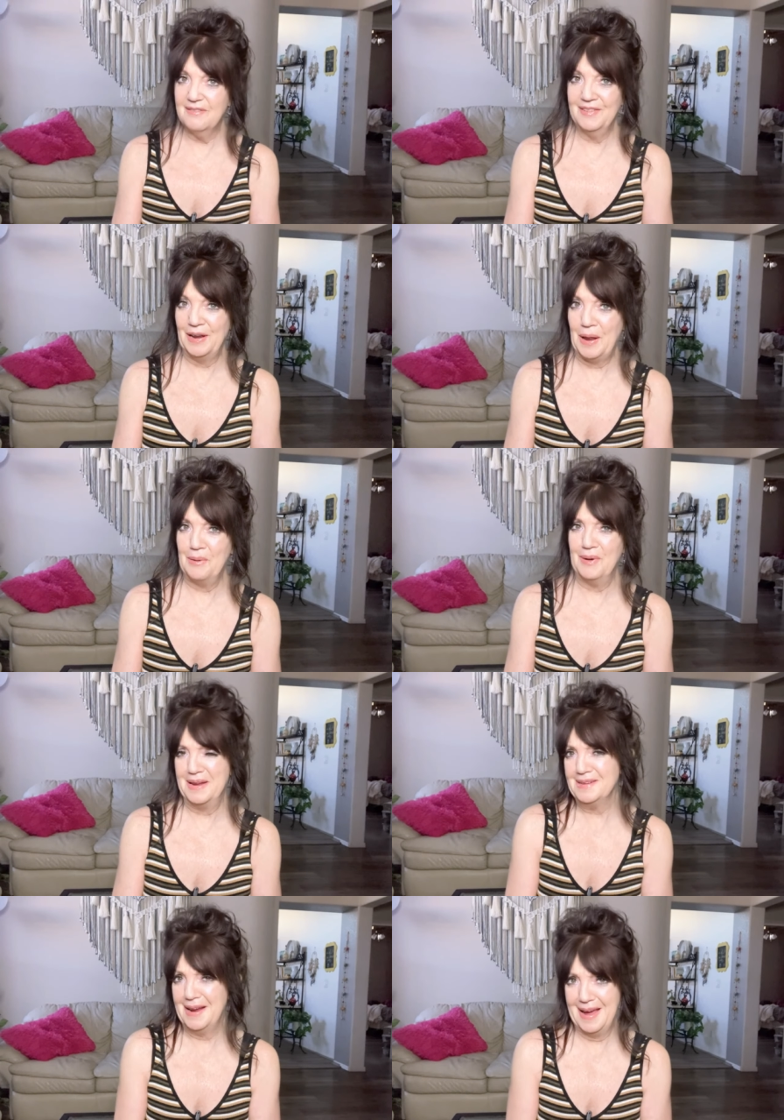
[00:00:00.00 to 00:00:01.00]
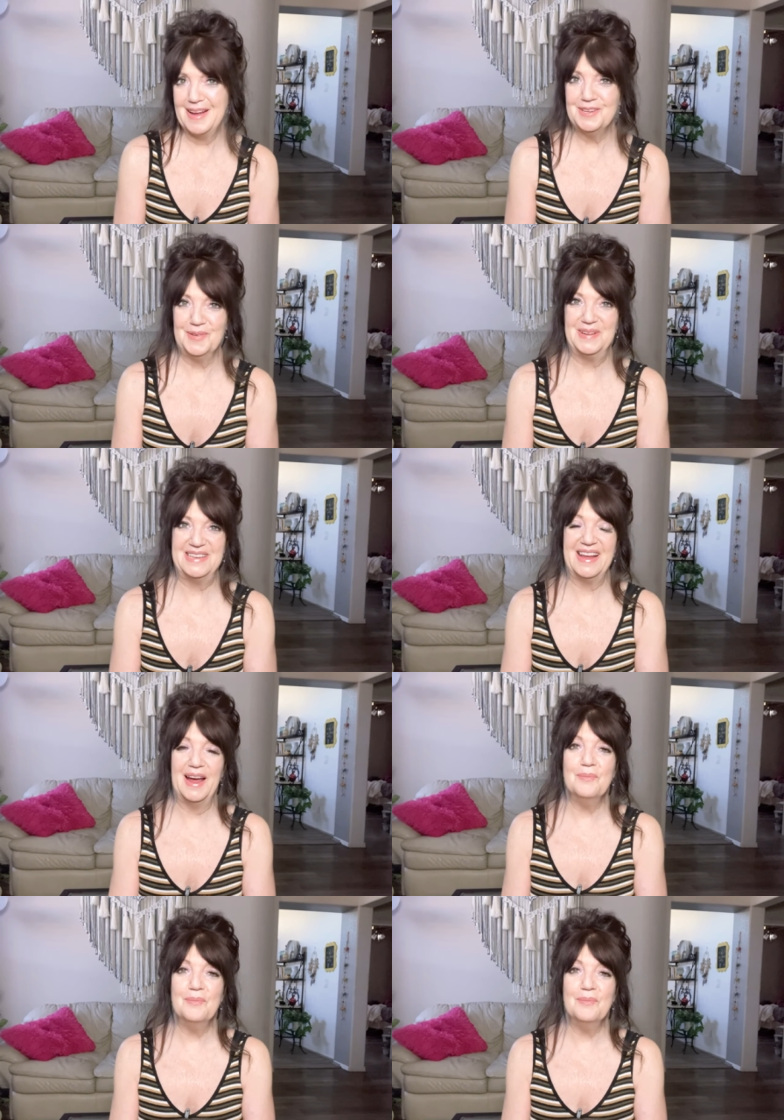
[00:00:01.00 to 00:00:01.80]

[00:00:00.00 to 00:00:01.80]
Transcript: in a lot of ways, I guess you could say,